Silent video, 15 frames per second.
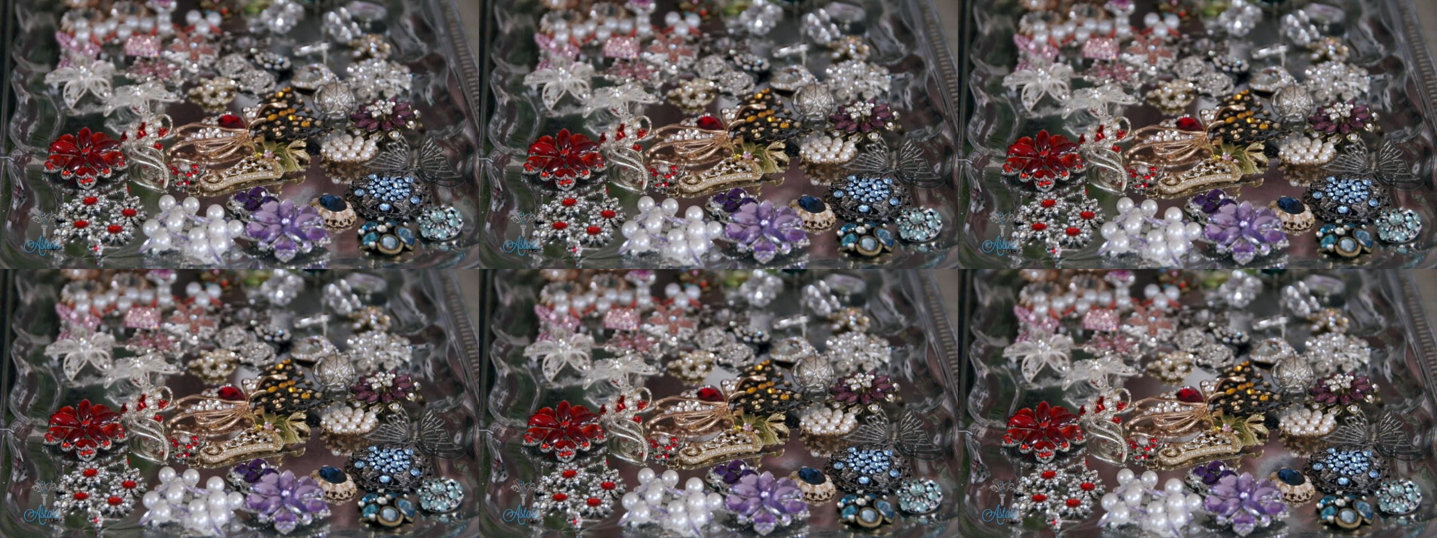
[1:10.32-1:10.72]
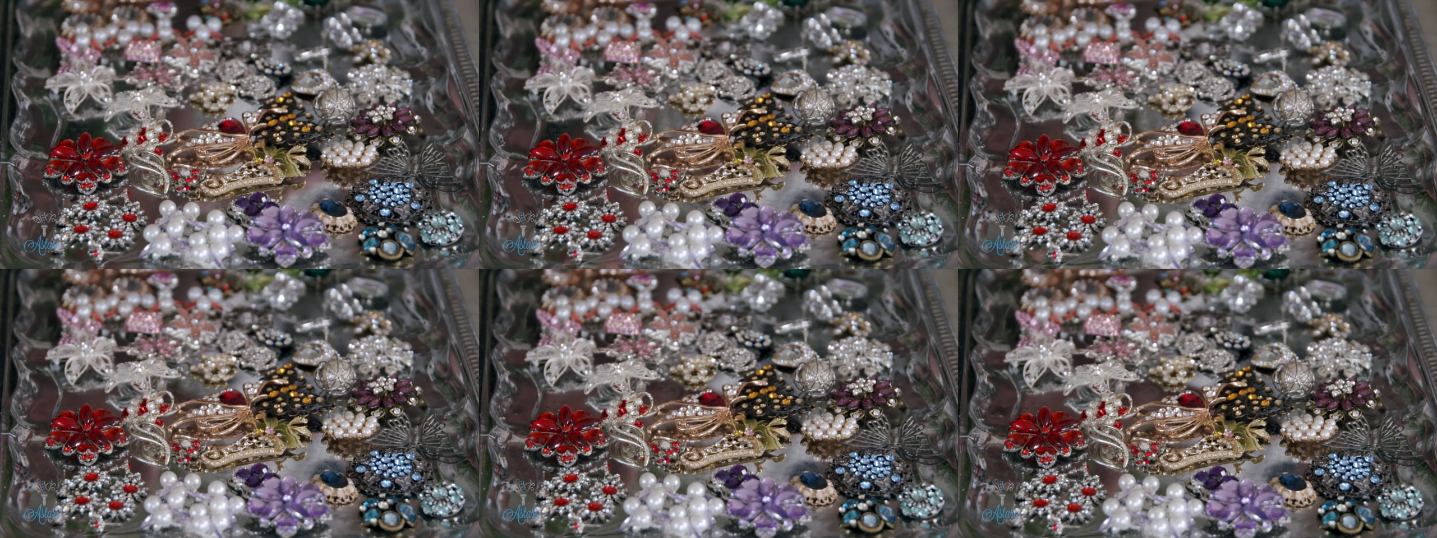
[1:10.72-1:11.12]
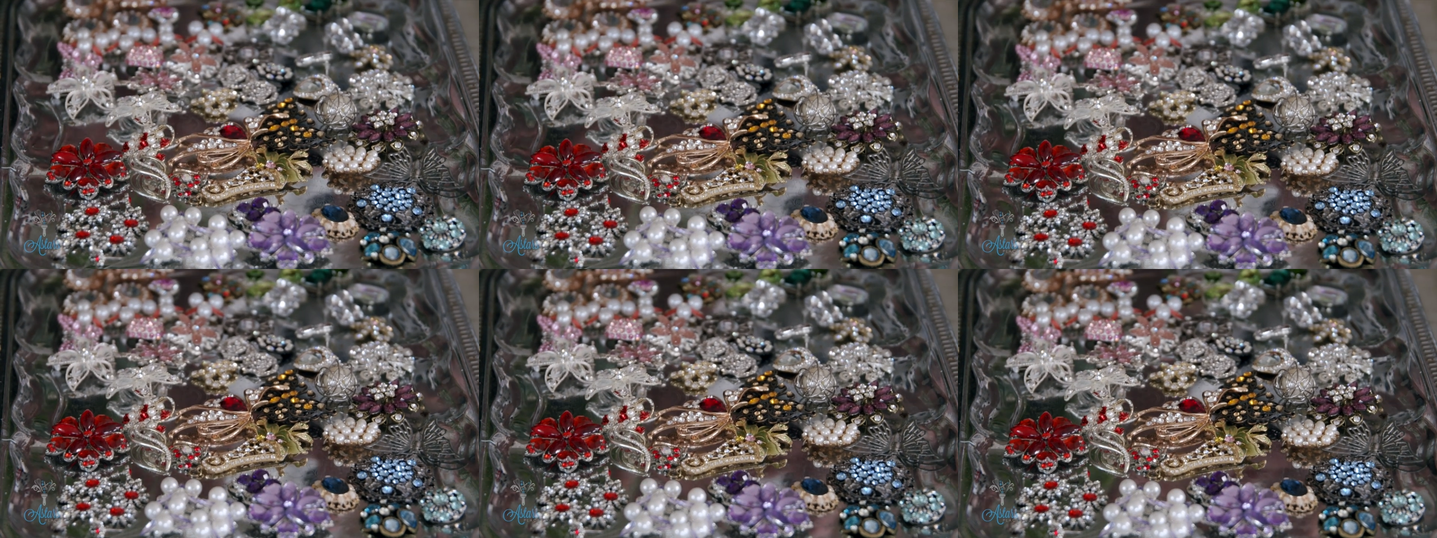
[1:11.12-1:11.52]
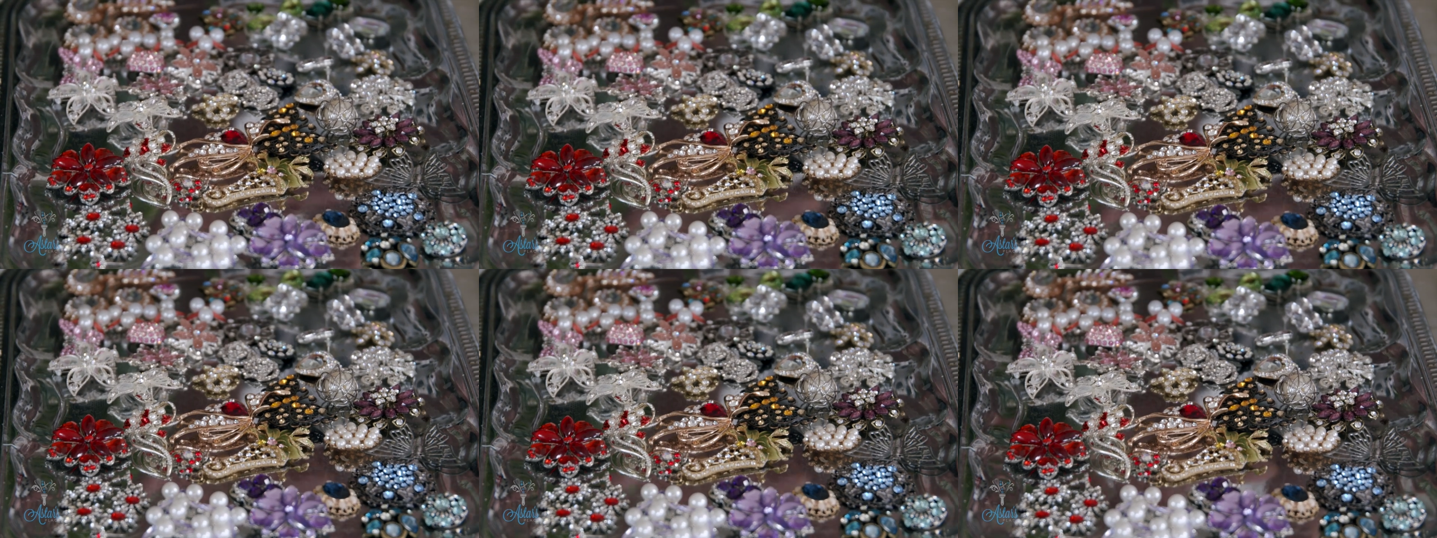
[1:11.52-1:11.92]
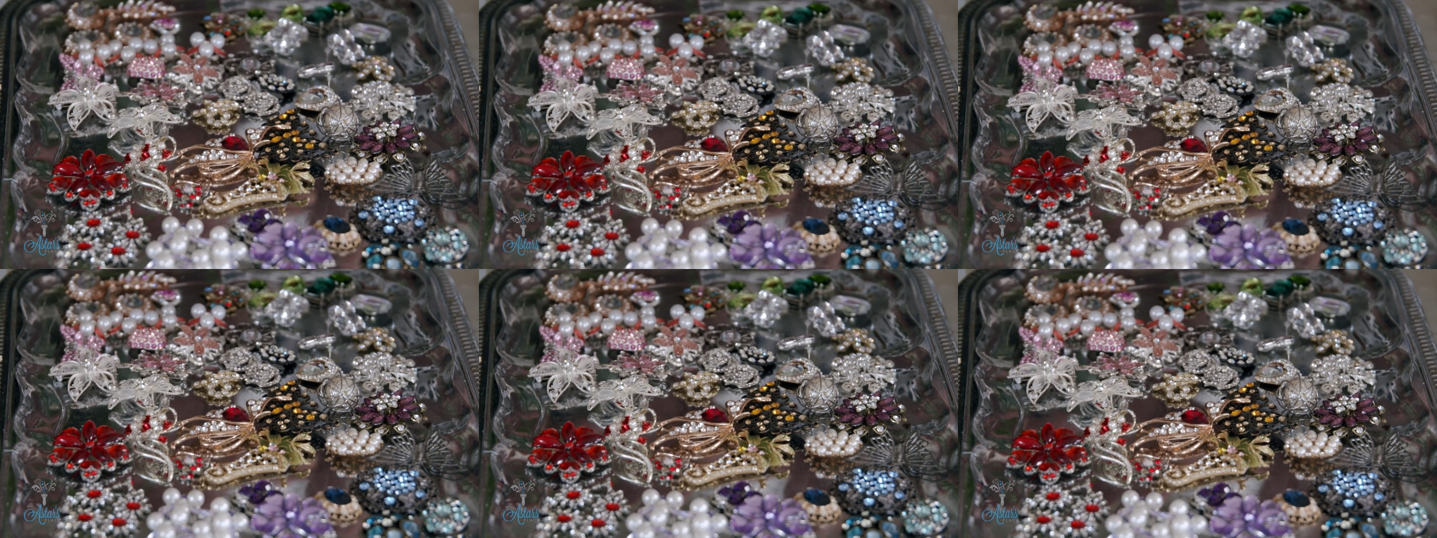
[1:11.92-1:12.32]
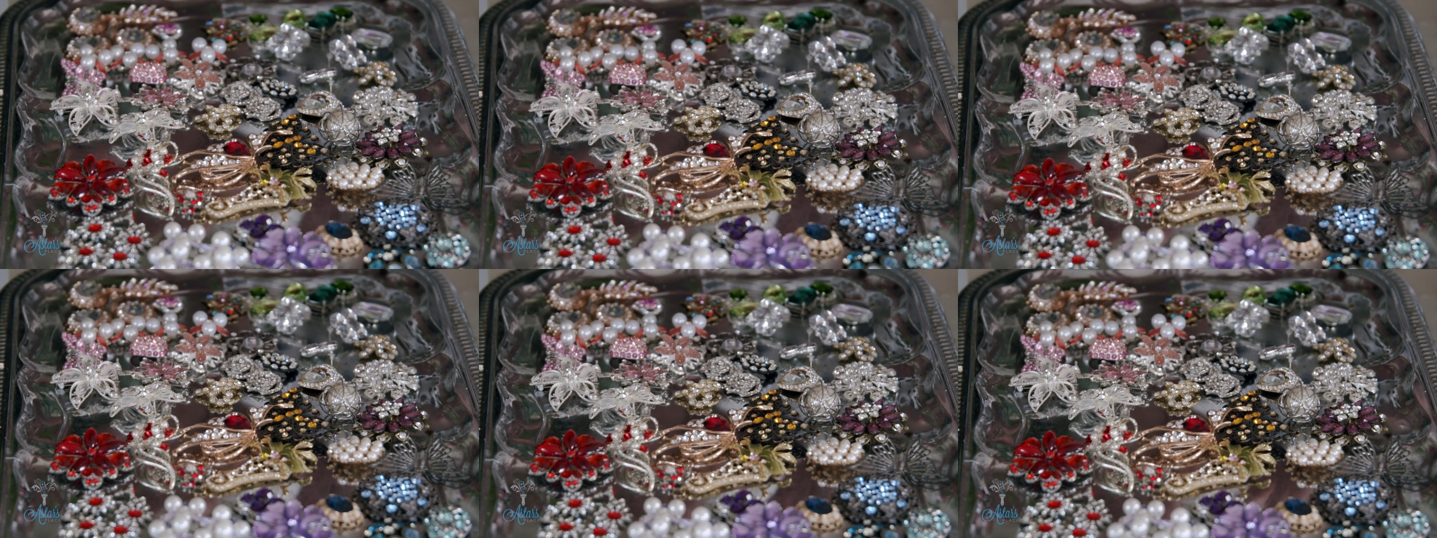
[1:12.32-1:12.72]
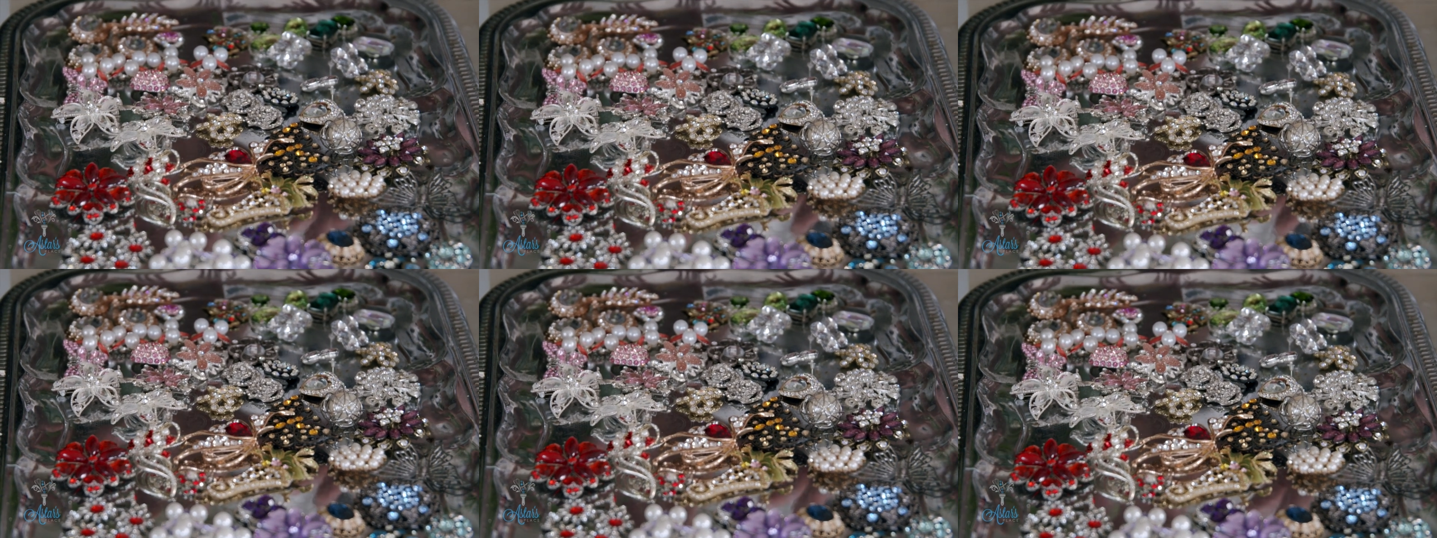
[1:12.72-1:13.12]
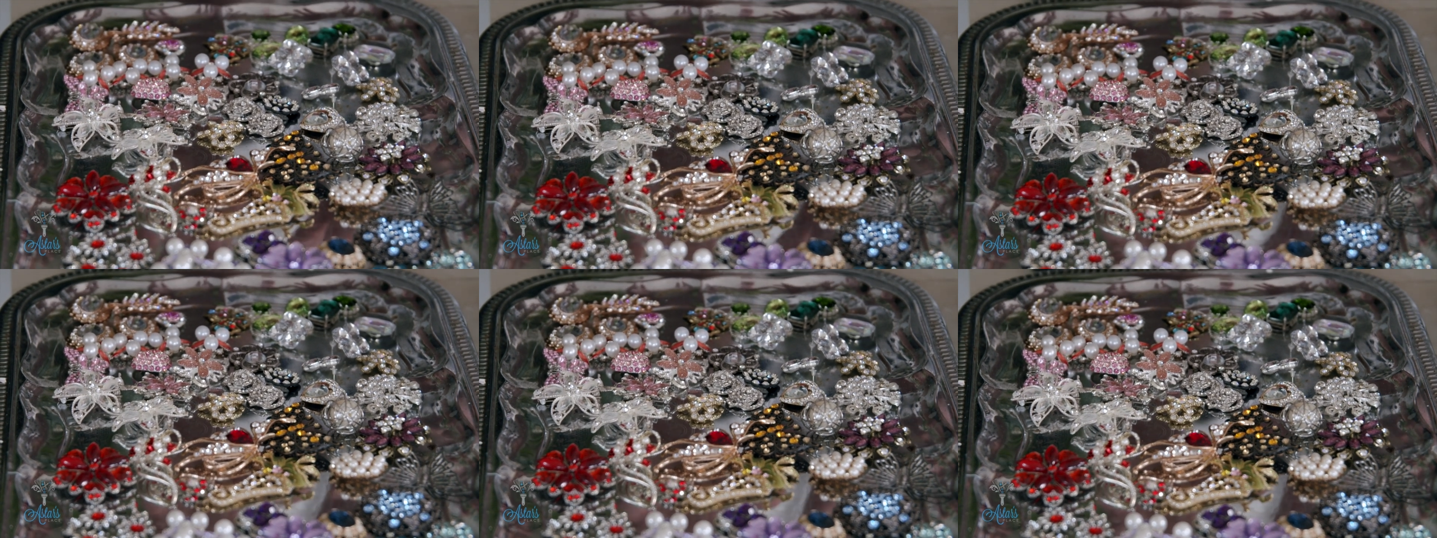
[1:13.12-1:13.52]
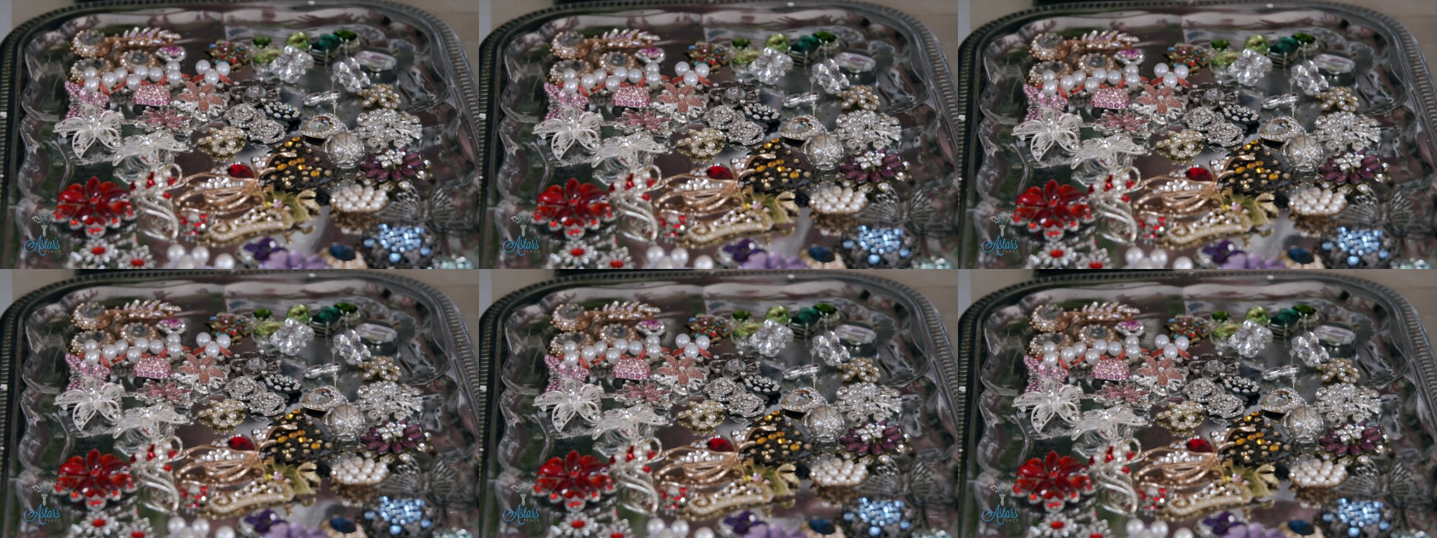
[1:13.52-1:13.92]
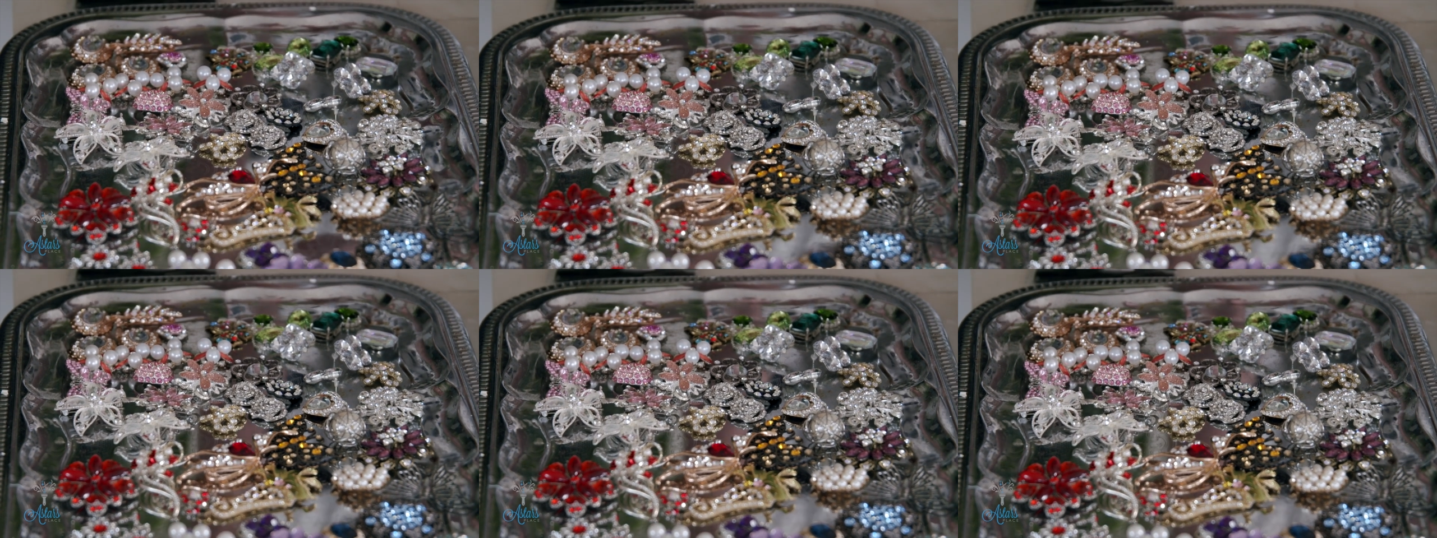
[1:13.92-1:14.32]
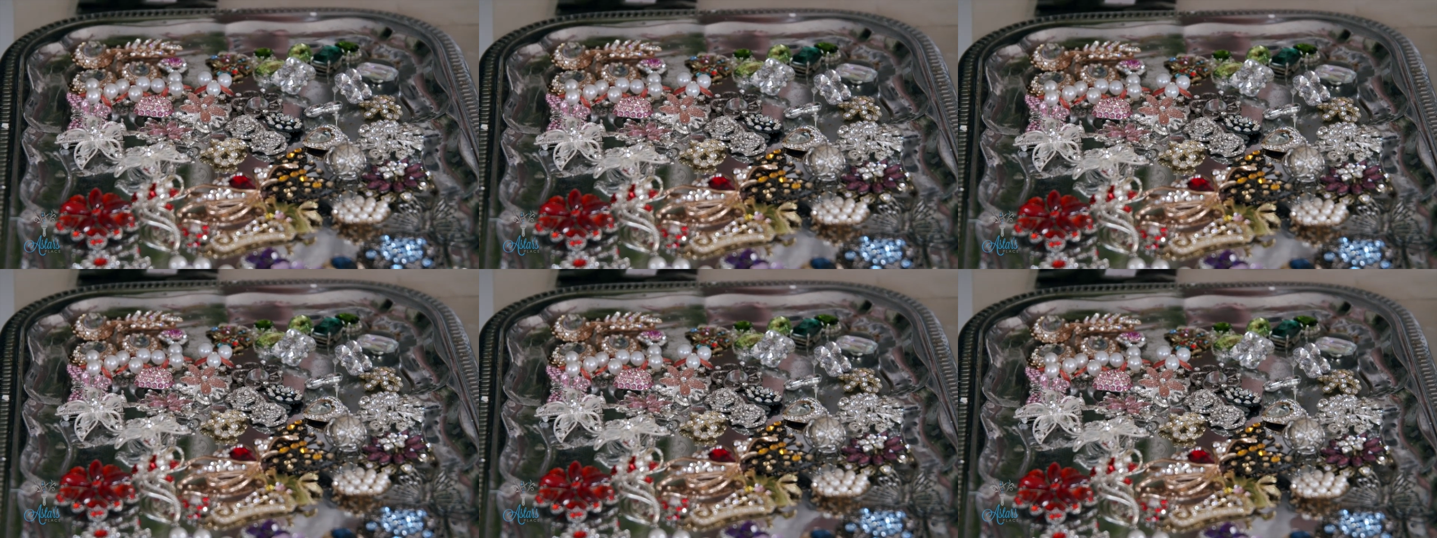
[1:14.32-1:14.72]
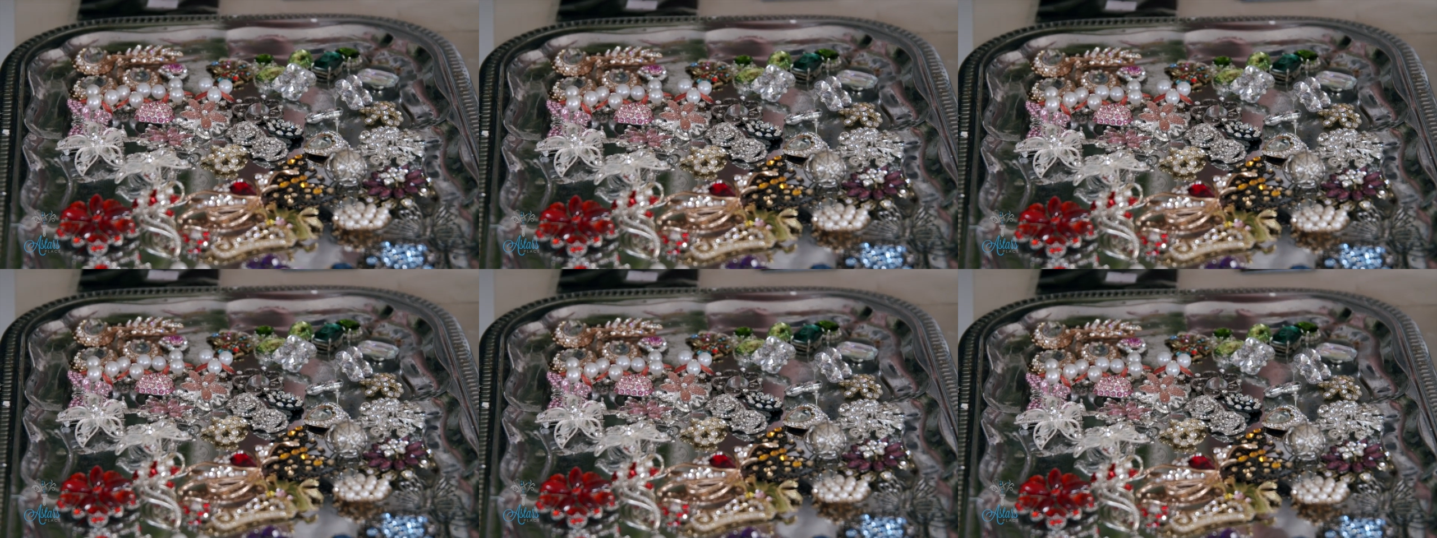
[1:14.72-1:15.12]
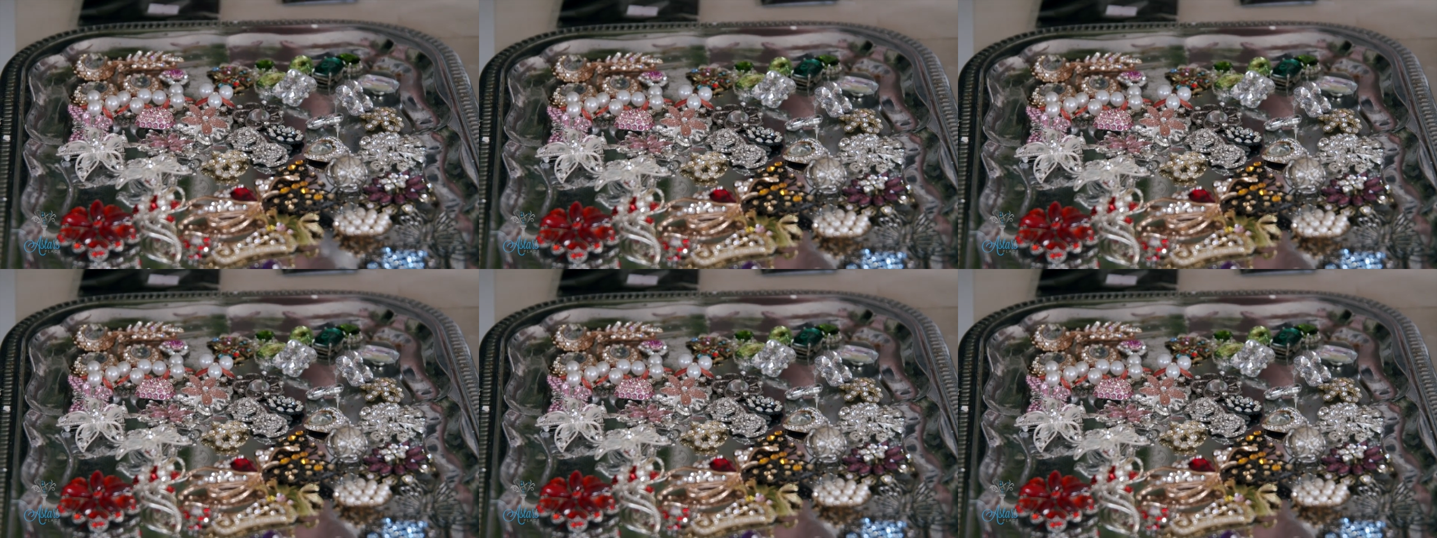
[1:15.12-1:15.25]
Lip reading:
[unreadable: no face in view]